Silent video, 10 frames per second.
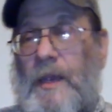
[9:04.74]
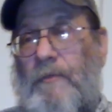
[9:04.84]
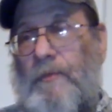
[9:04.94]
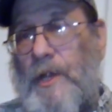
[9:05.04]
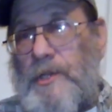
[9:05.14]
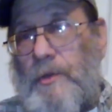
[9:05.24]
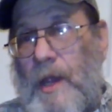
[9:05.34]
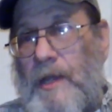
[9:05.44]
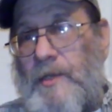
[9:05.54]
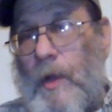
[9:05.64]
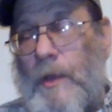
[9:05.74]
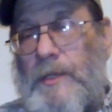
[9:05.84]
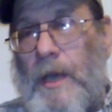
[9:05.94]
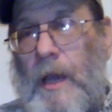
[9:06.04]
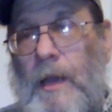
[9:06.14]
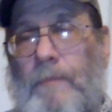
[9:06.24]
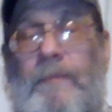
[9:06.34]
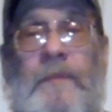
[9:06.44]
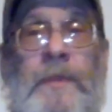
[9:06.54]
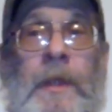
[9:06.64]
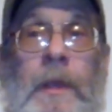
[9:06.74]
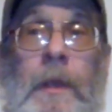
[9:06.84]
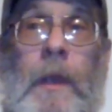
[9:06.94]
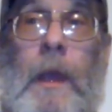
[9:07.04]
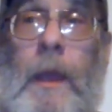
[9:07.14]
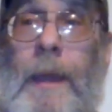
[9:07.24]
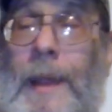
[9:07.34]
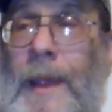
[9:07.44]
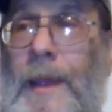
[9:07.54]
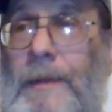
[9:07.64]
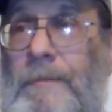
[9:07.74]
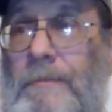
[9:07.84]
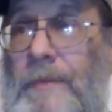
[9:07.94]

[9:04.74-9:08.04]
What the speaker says: they have fresh grass all the time, and